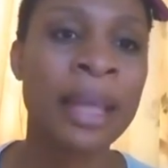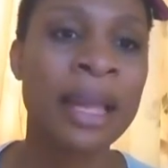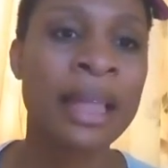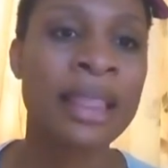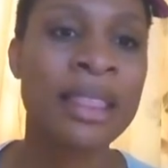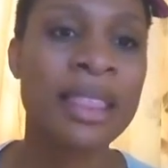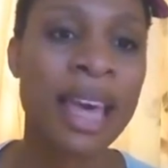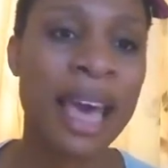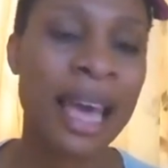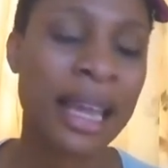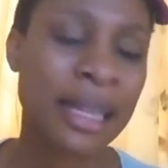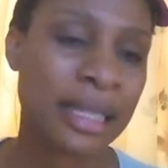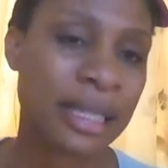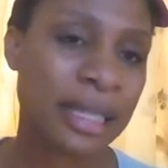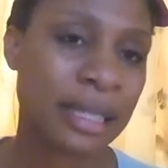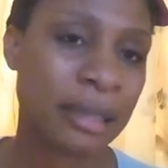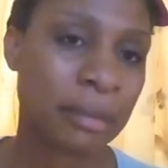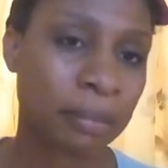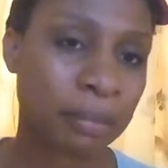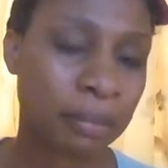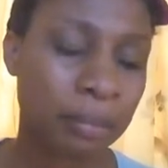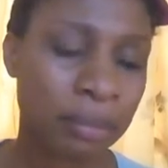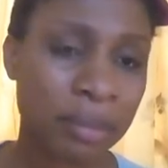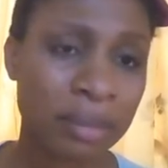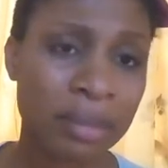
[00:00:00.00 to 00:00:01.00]
that
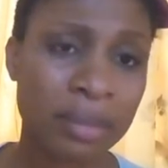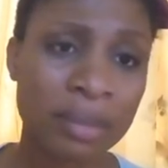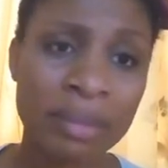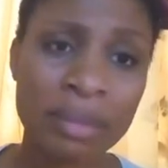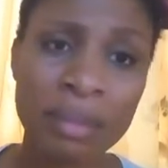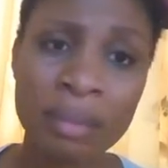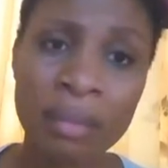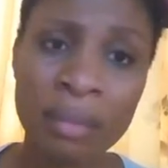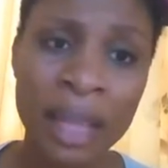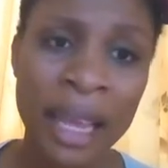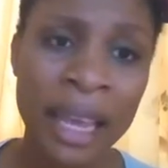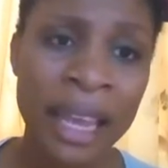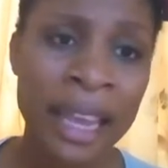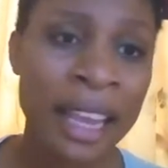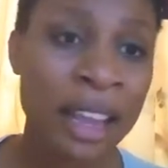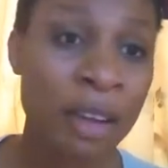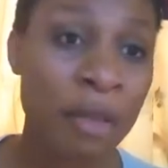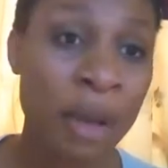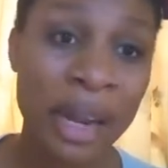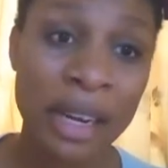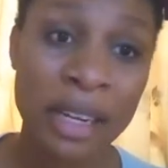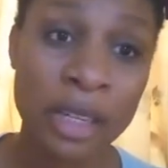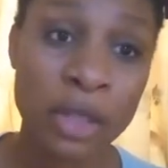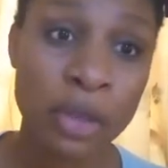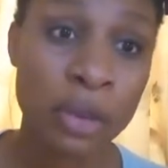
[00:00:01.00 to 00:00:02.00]
he
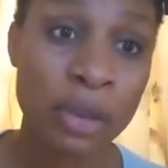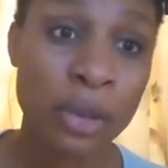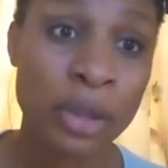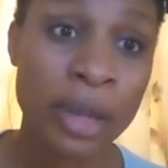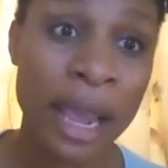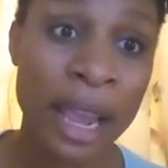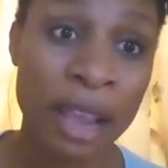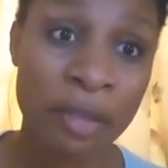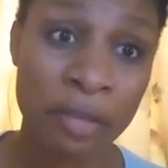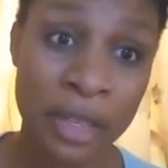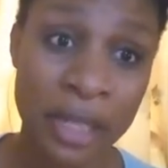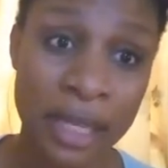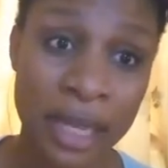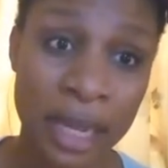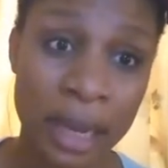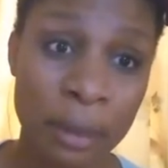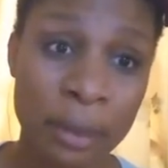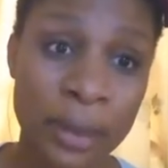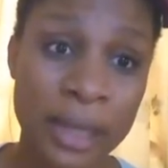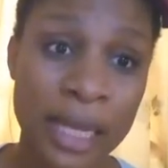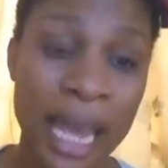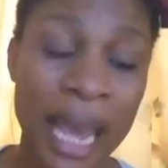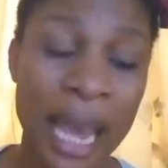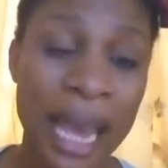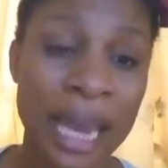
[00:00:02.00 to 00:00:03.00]
ran into heavy
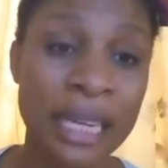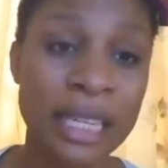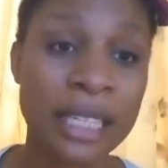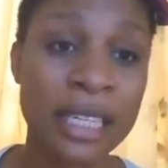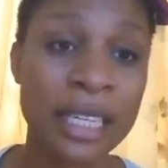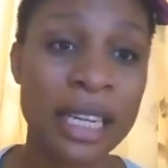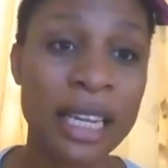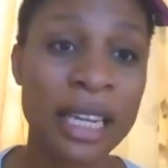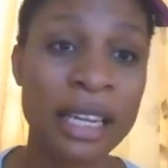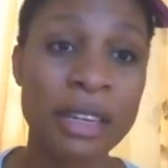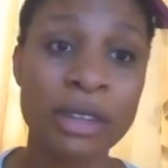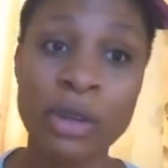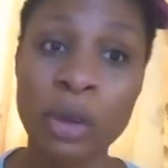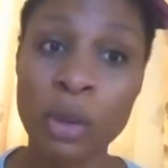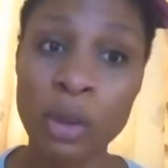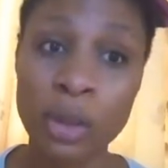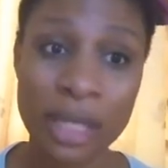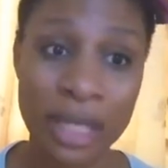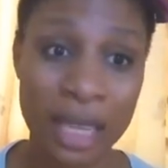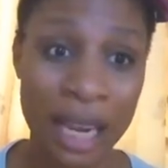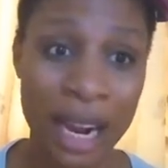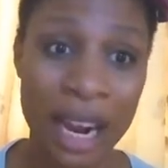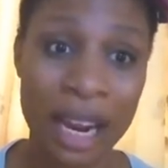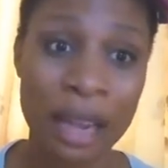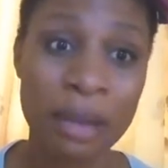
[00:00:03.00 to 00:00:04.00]
debt and in
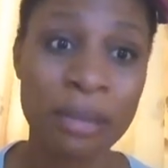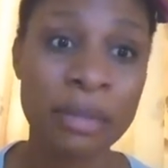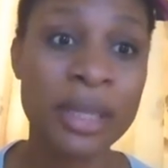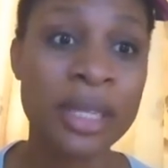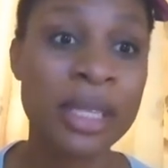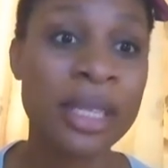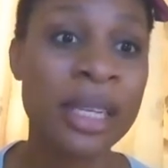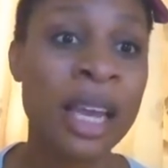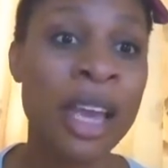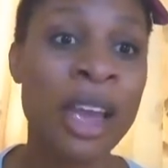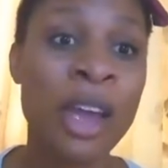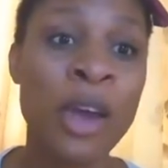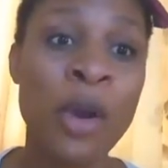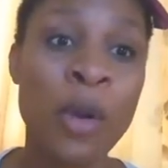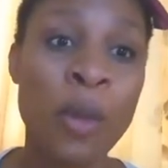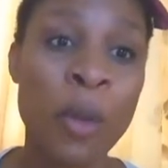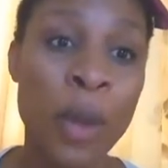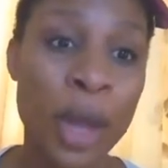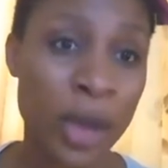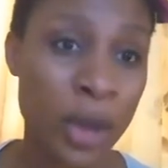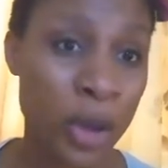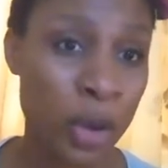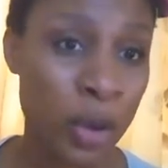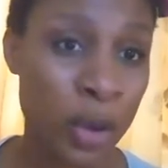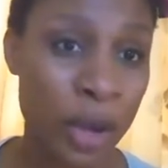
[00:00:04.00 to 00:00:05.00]
those times
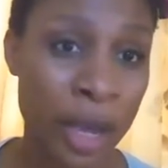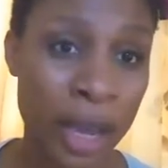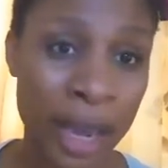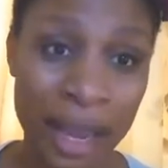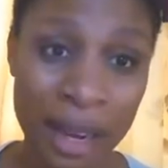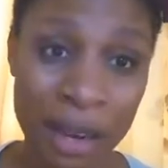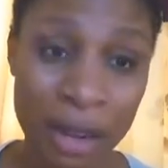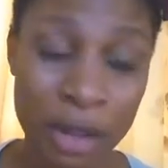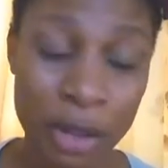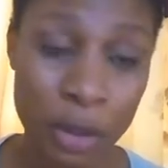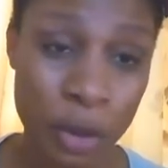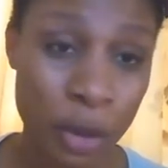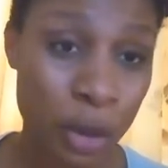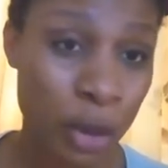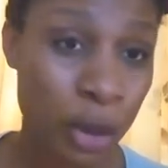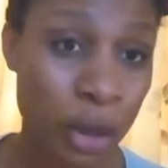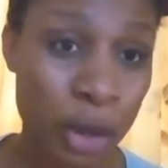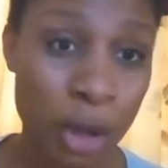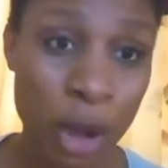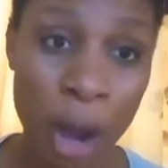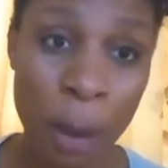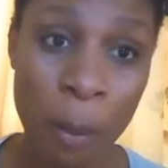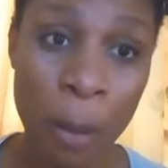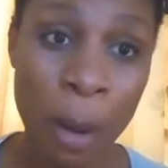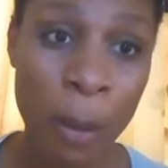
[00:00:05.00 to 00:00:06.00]
when you can not you
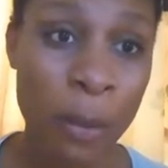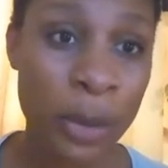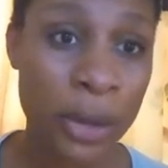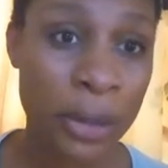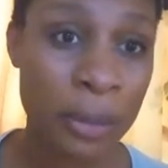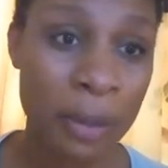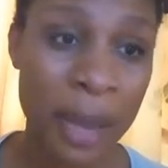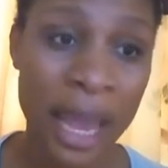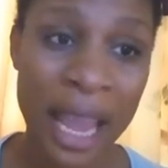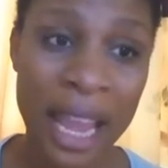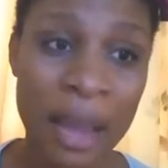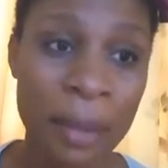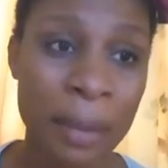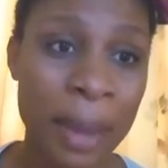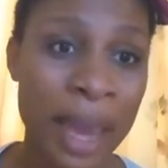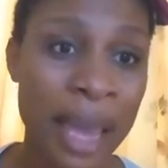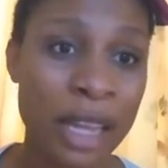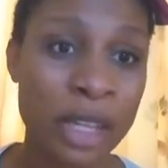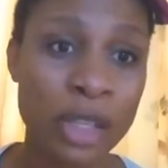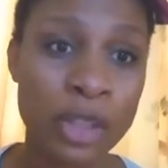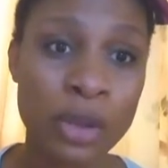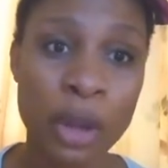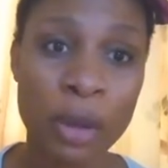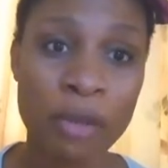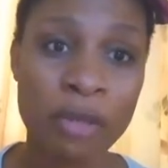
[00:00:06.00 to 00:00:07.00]
couldn't come up with
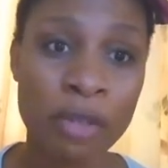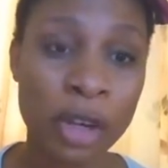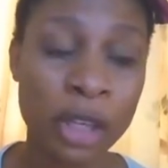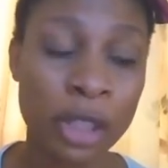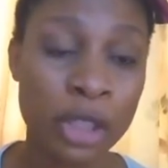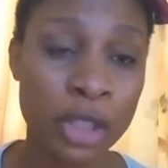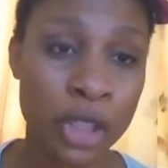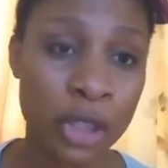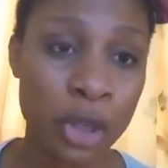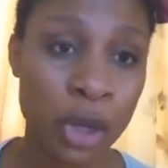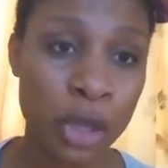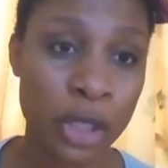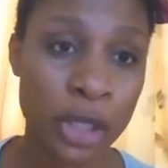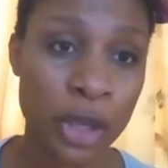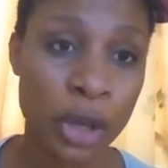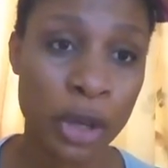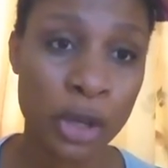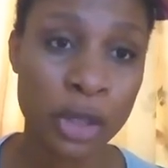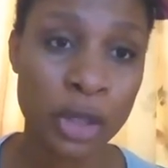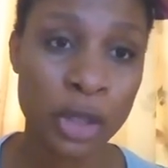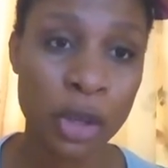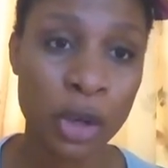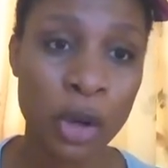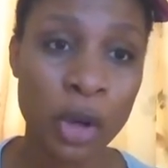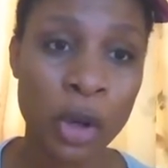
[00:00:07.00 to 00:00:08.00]
payments you're falling short
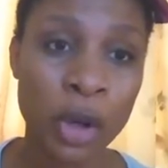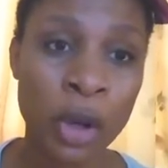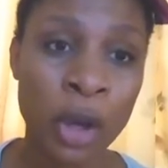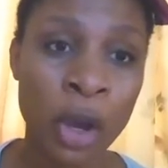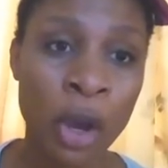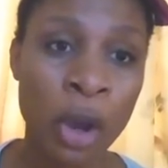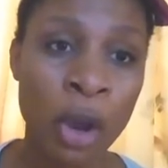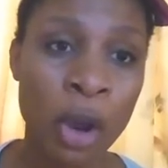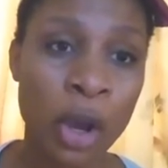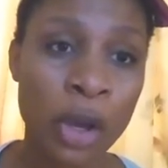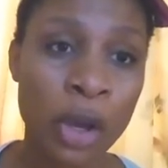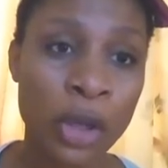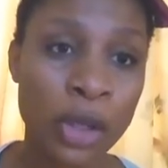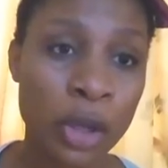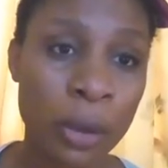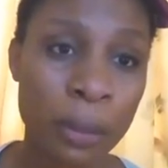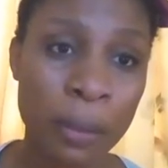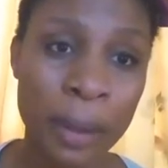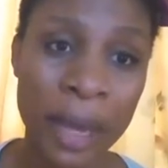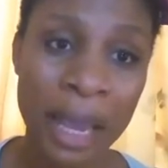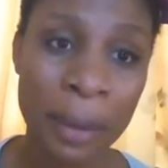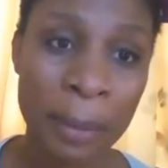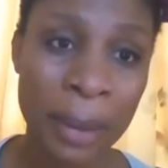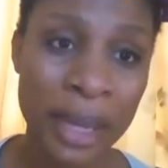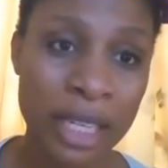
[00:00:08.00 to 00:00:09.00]
on your on your
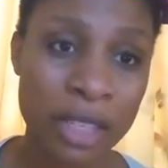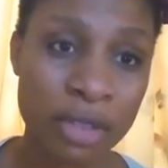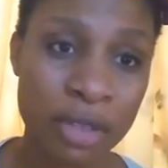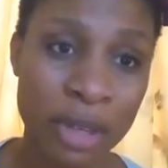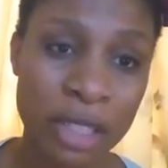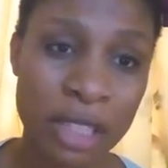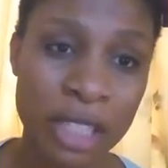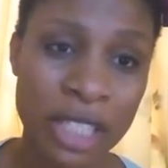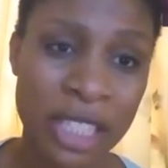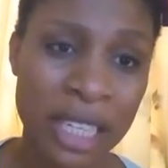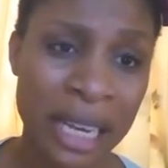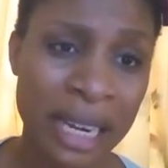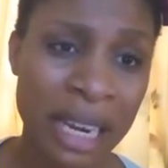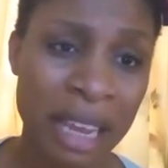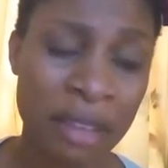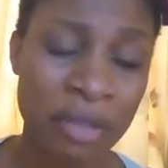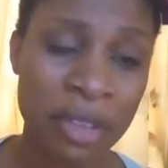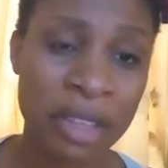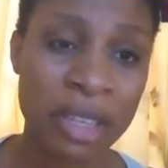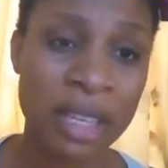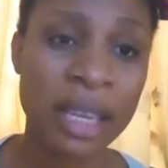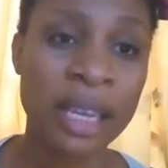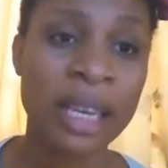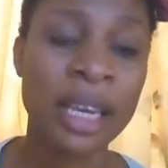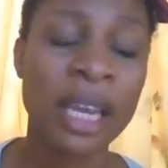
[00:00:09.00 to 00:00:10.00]
payment strategy and
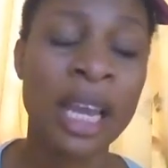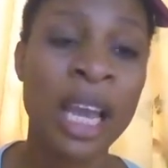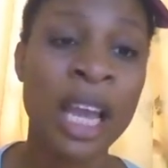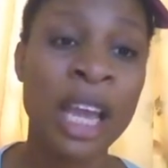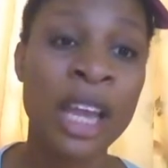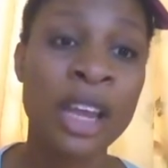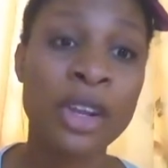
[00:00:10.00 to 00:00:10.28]
everything